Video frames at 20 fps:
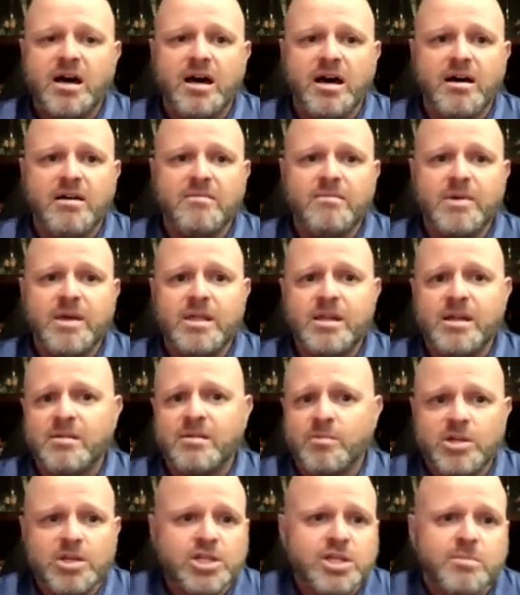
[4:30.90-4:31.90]
And then
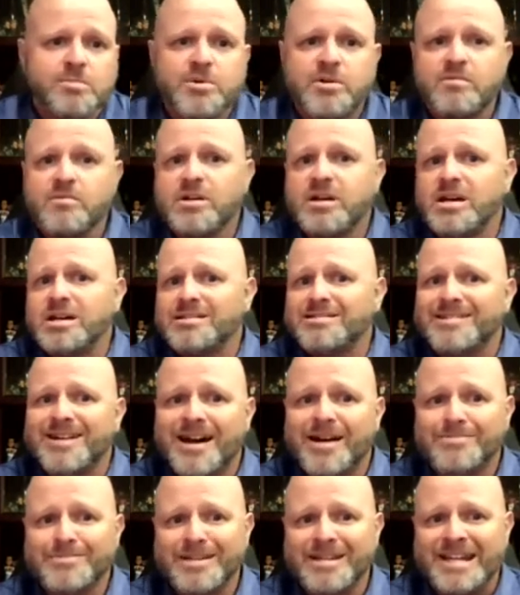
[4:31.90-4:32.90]
I'm going to jump over to
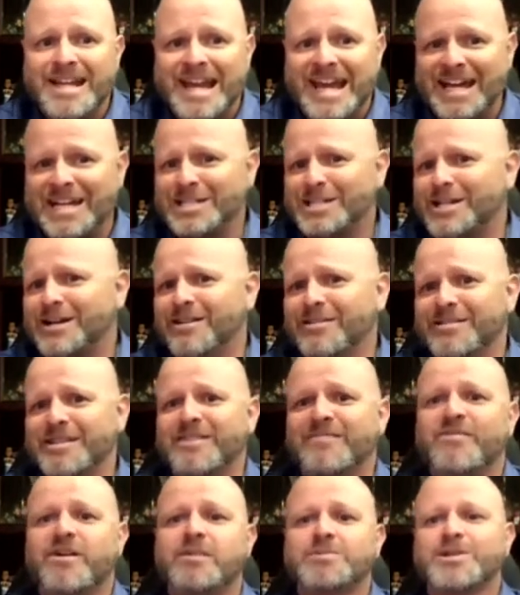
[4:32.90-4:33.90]
adopt an agile
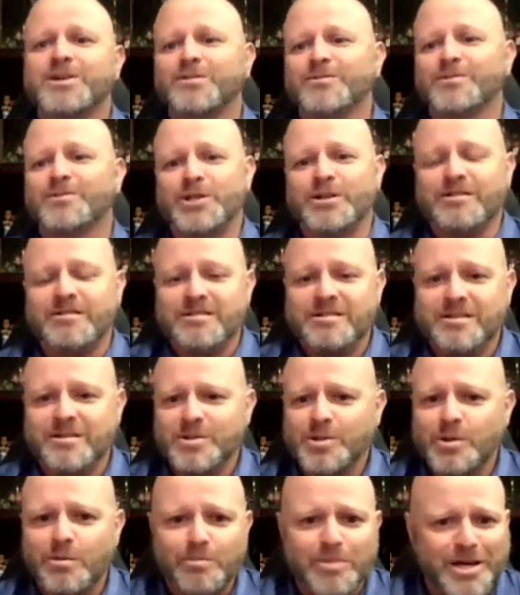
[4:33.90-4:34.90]
DevOps culture.
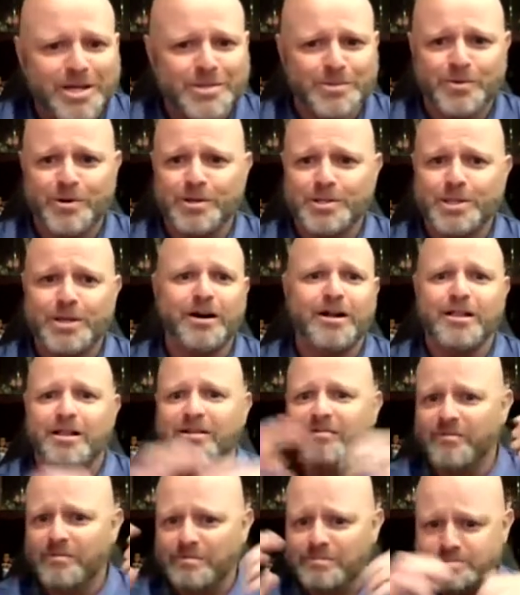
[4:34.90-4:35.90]
Those are buzzwords,
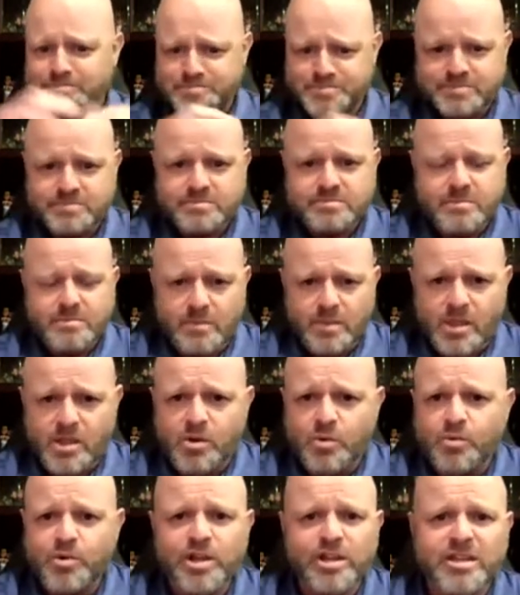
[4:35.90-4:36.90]
all of them.
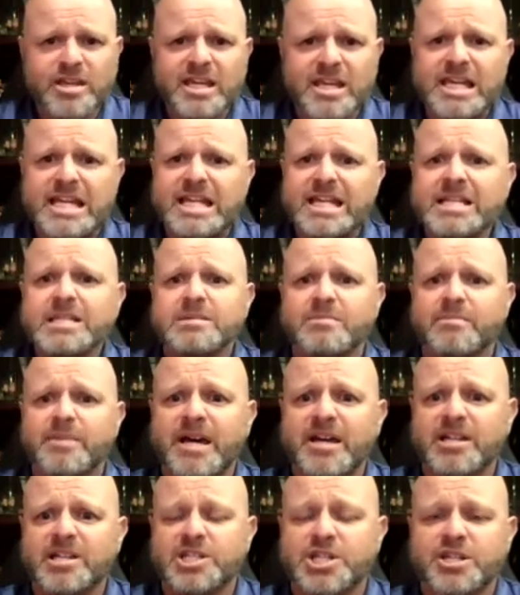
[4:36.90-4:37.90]
Really, it is
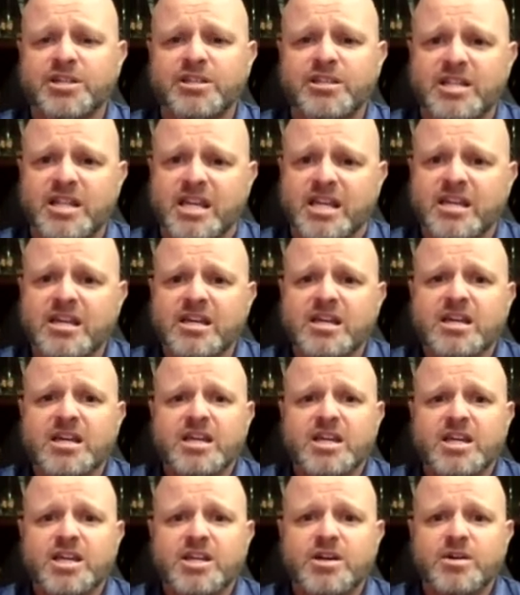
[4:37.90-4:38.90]
about agility.
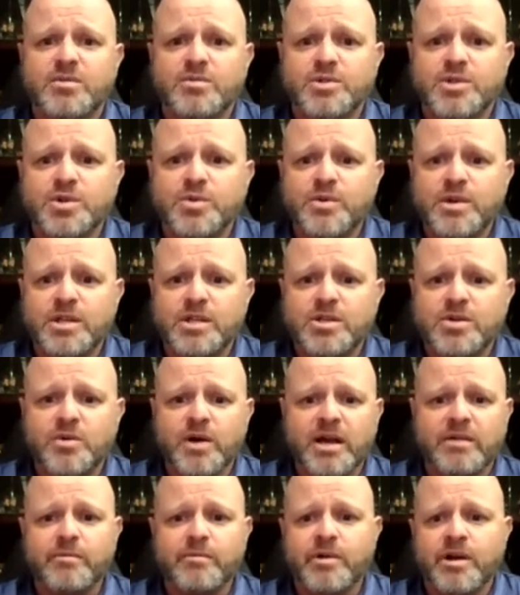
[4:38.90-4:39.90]
You know,
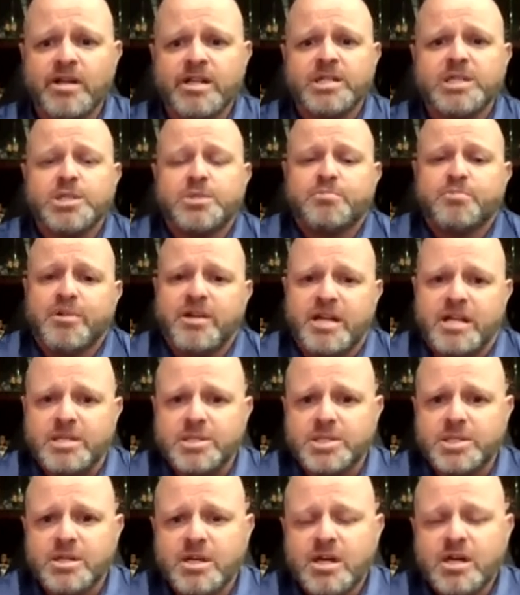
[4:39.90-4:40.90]
do I run in
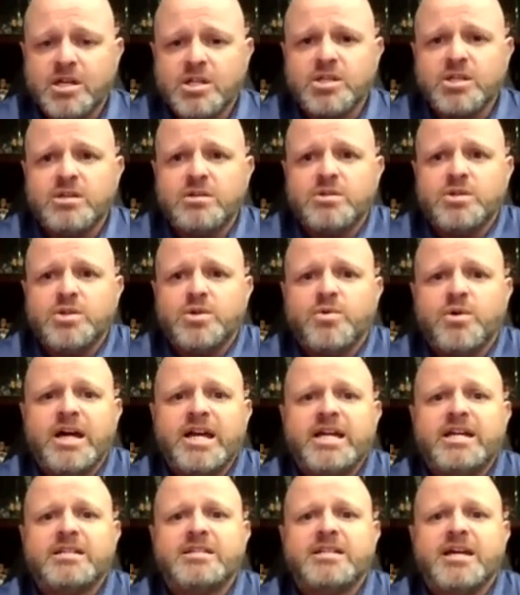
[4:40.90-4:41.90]
sprints? Do
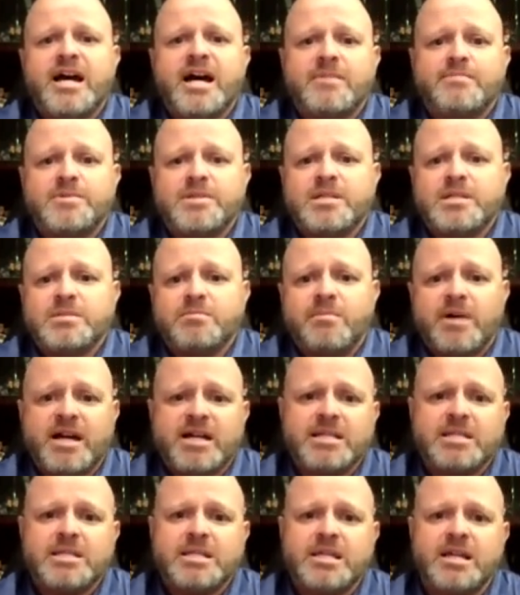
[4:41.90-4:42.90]
I adopt this
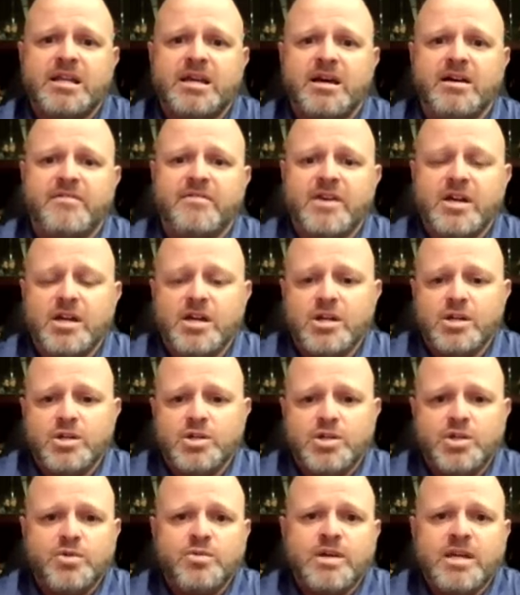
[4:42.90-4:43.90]
mindset of
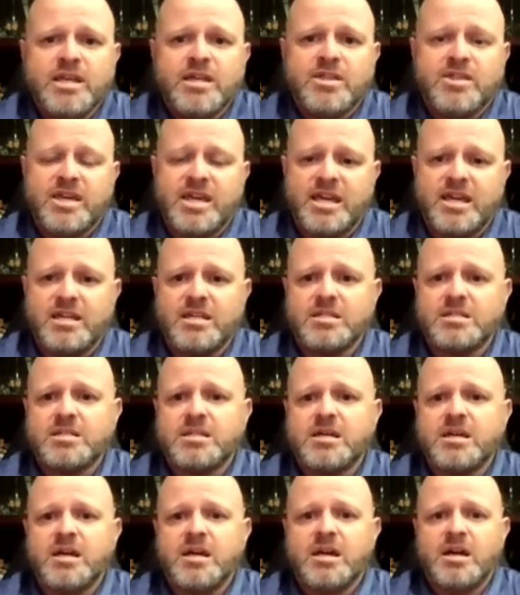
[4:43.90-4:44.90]
doing
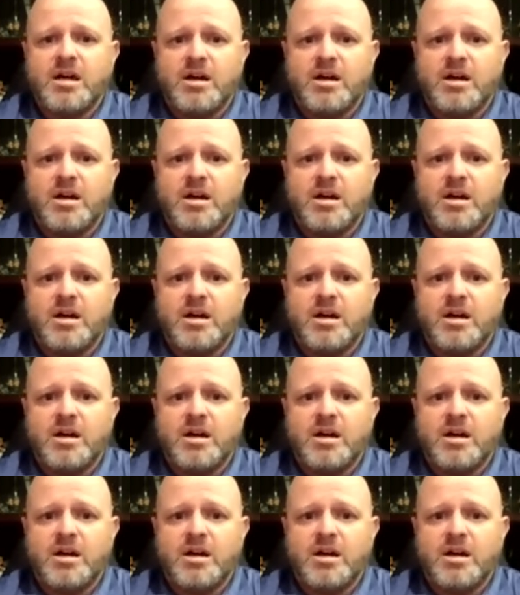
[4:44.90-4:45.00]
things